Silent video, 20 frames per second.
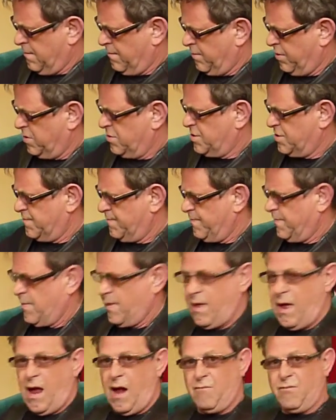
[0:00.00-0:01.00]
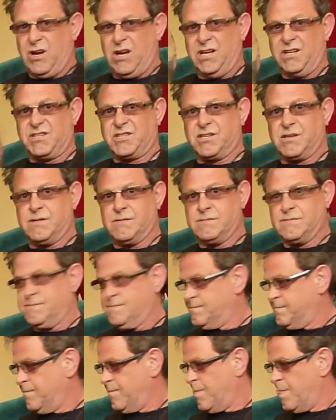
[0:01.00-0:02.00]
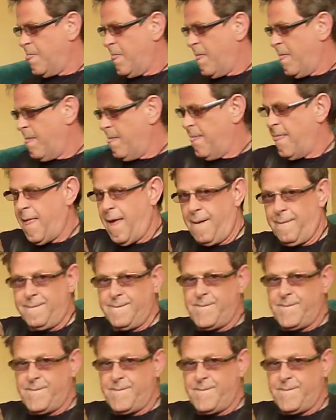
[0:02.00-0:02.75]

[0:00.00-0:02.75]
push and release. Now,